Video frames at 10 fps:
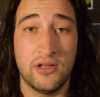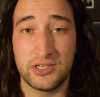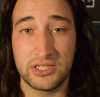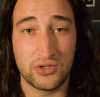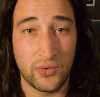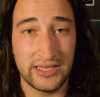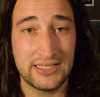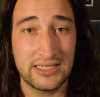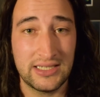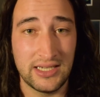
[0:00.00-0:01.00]
was launched in
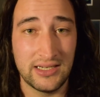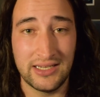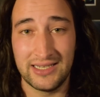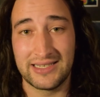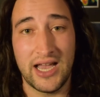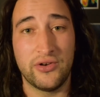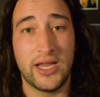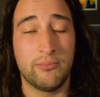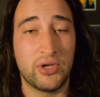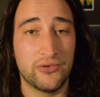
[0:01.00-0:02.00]
2016 and is now
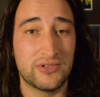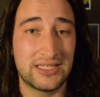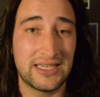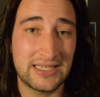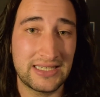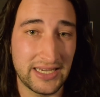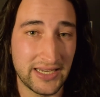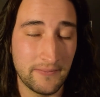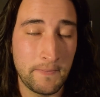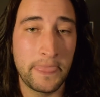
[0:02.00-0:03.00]
named
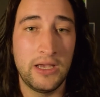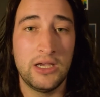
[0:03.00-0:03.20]
GOES-16.